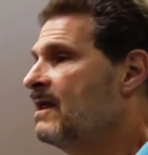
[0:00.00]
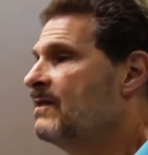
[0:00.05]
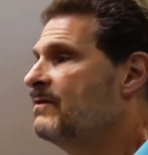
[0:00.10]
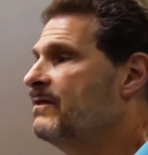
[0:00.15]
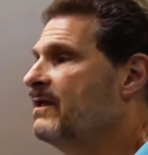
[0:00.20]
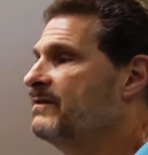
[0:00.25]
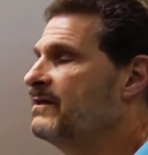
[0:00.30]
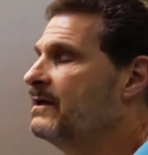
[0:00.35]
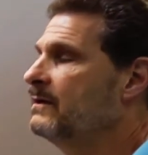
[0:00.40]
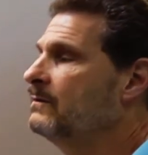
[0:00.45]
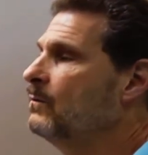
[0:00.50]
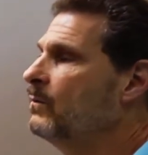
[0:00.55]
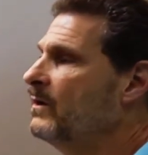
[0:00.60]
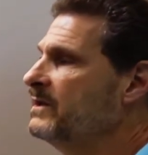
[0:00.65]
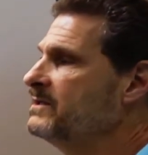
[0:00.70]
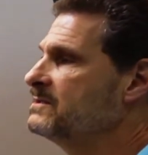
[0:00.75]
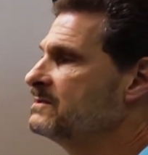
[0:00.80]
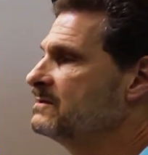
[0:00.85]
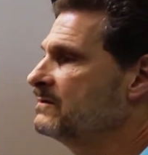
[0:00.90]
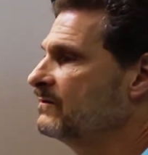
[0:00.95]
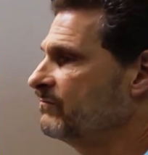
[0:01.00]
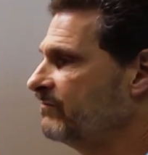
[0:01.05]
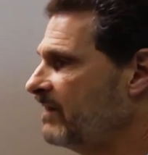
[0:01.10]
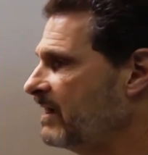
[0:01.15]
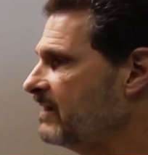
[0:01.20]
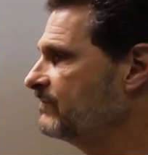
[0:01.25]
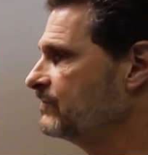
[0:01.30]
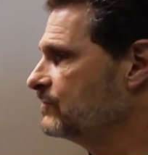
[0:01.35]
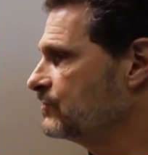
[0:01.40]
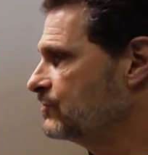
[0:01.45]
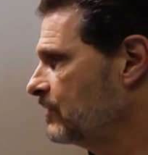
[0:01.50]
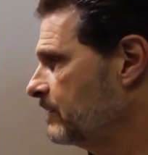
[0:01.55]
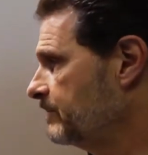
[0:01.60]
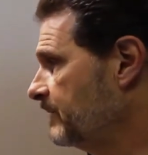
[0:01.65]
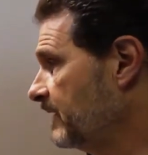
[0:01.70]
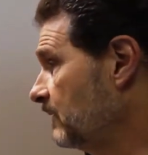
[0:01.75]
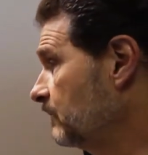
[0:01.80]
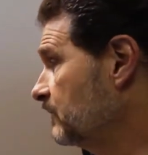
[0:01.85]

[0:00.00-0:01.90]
They then went to Frankfurt, Germany,